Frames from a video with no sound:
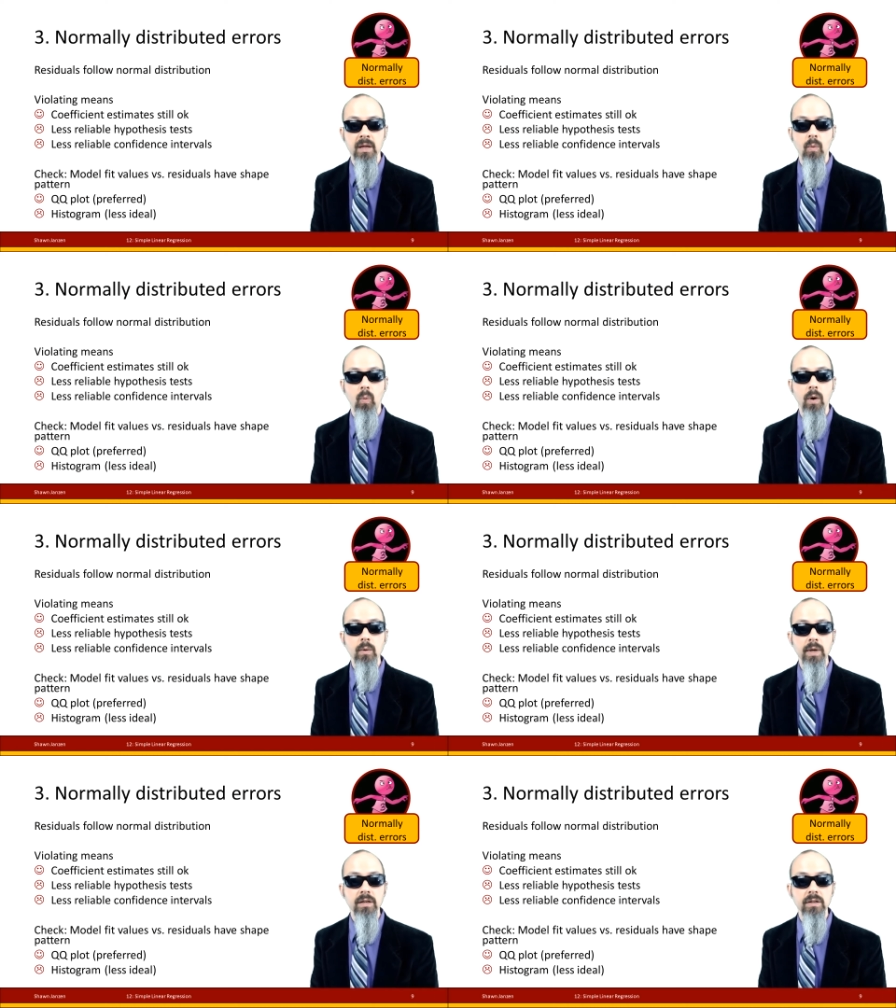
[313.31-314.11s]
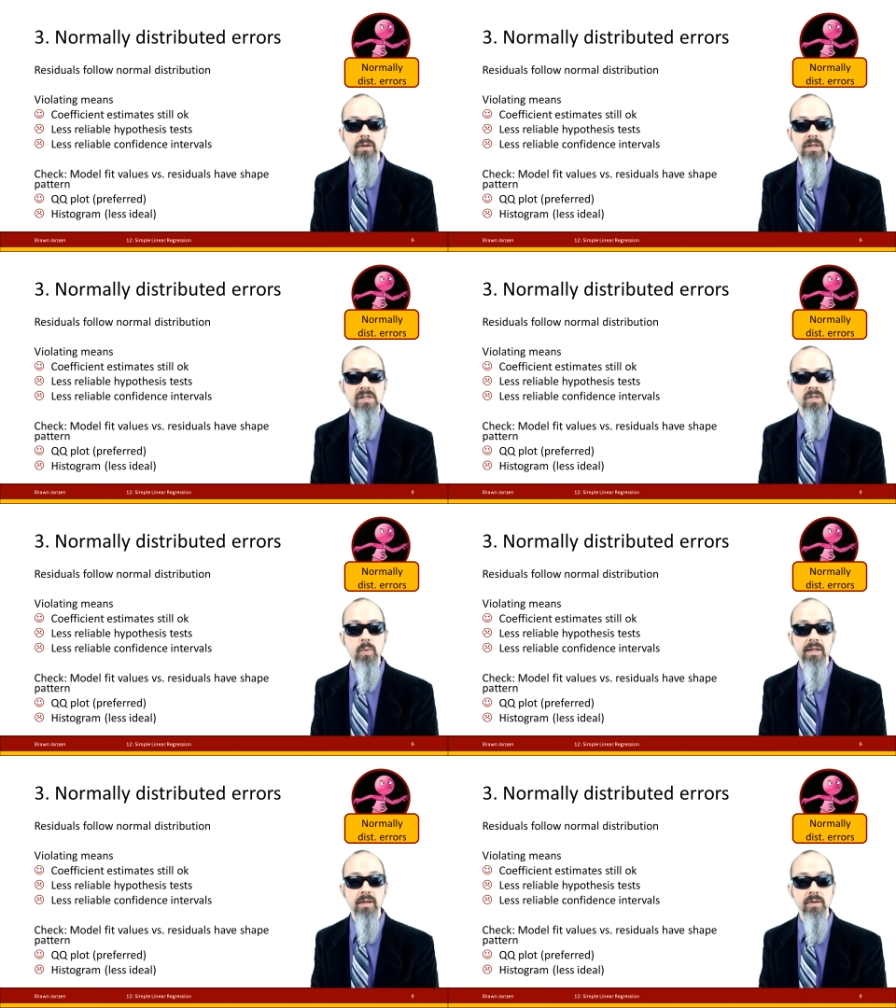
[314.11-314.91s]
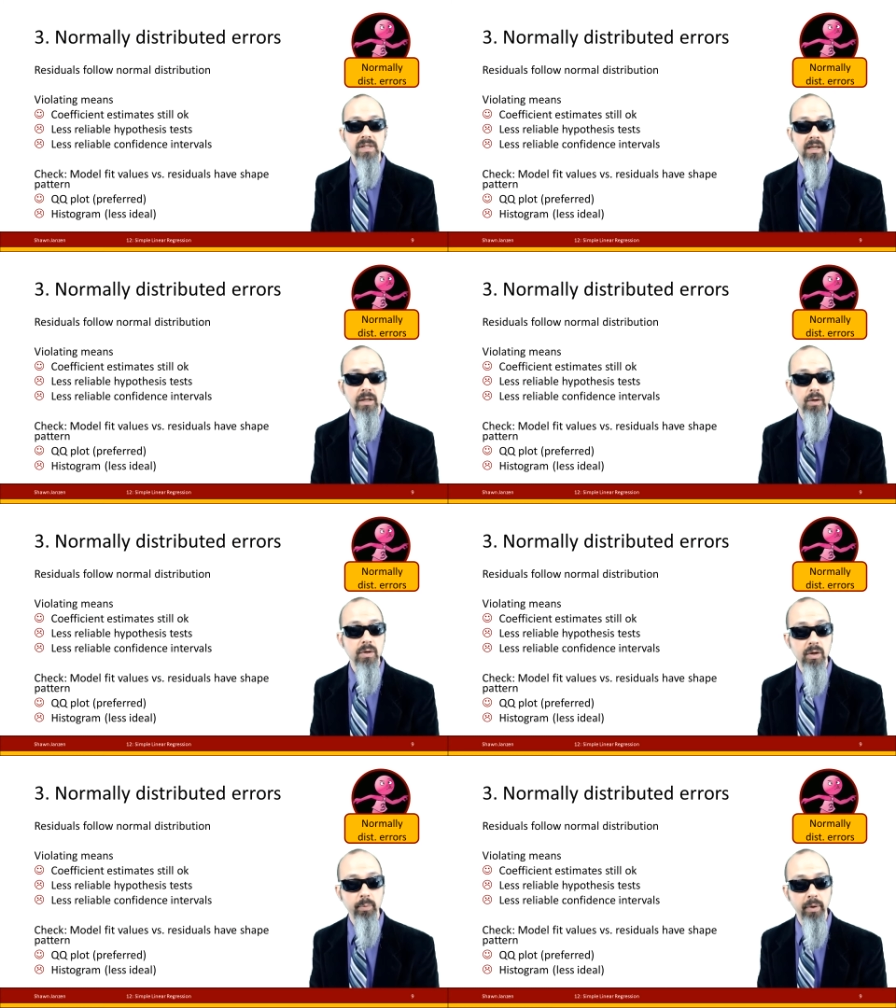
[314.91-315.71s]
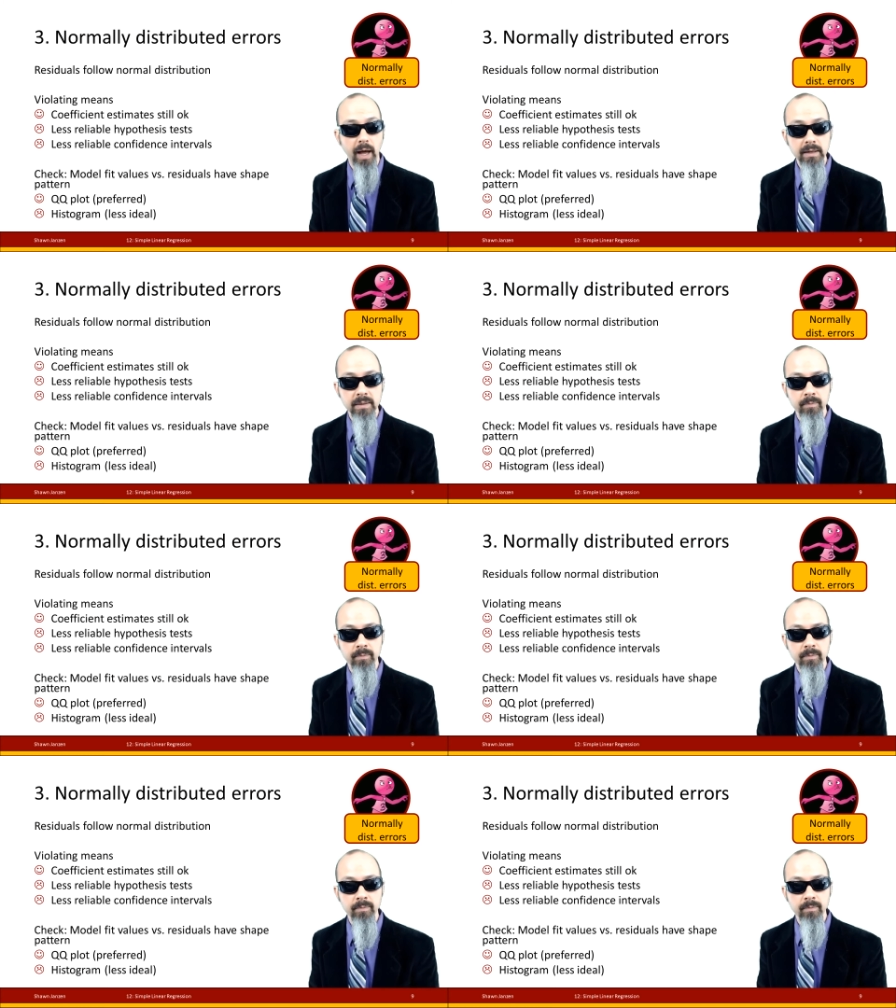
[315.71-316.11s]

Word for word: One way you can do this is with using a QQ plot,